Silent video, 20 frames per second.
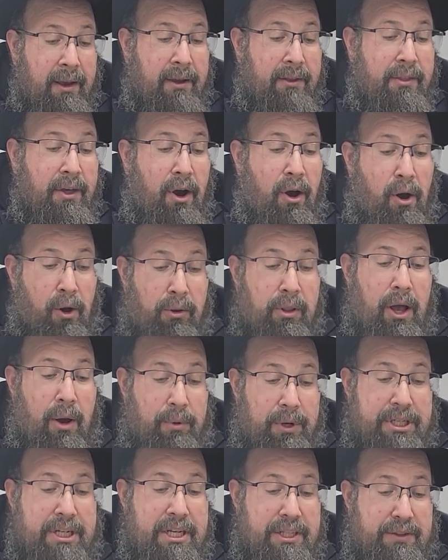the olah,
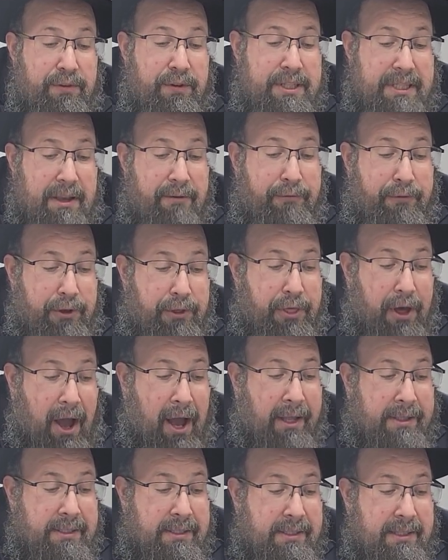which is for sinful
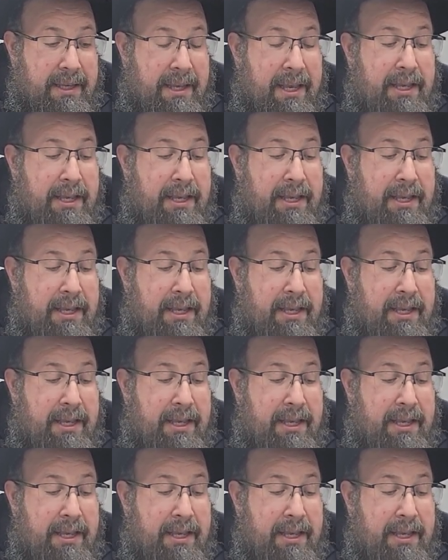thoughts,